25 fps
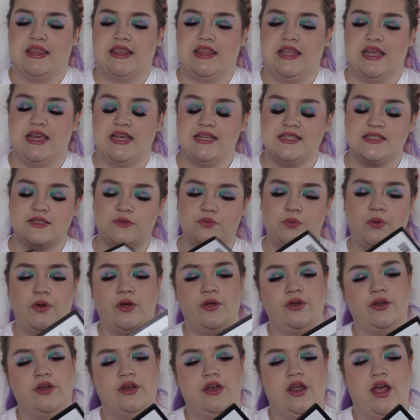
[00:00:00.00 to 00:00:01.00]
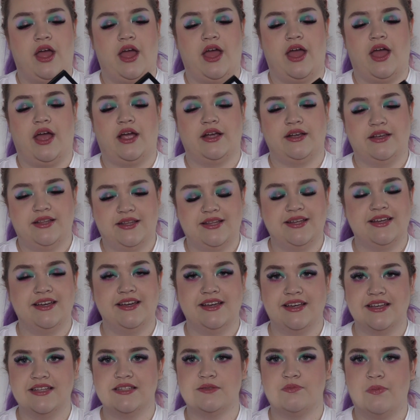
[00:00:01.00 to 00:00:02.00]
This one I
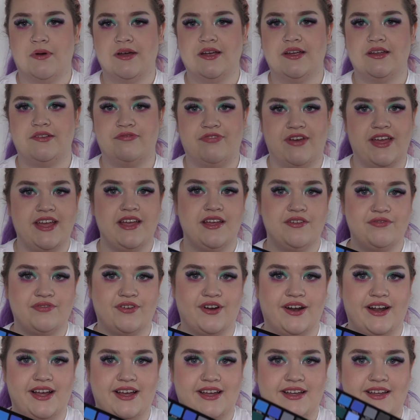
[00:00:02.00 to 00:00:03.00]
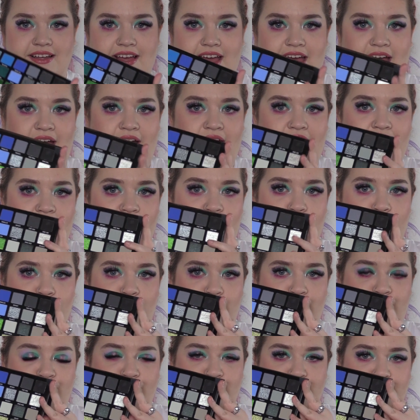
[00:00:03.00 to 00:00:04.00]
think is my favourite.
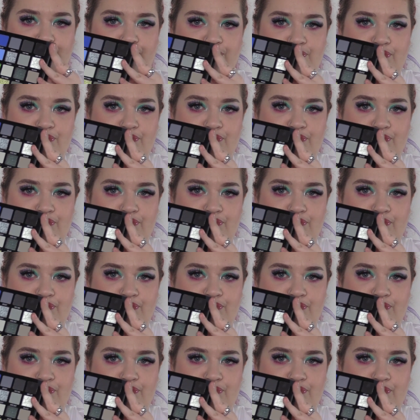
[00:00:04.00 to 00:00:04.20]
Um,